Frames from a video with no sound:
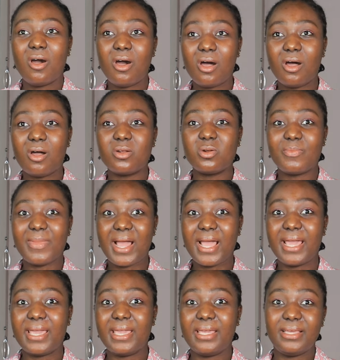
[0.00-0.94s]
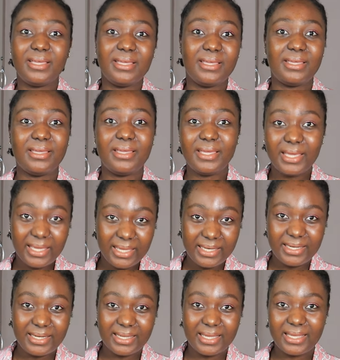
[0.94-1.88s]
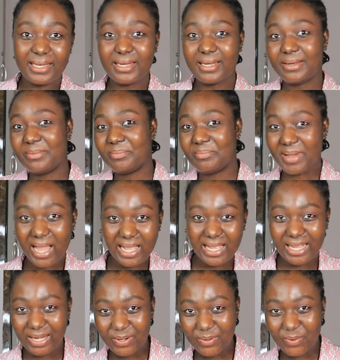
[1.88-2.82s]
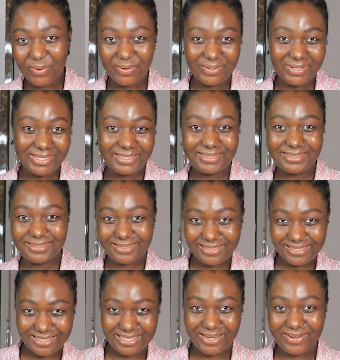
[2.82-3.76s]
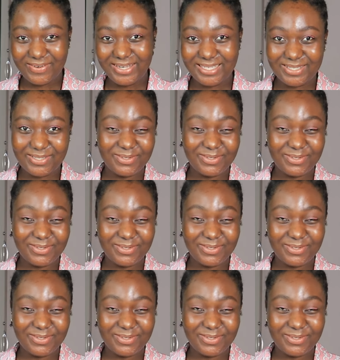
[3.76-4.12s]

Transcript: on my Indian Bangalore Siri.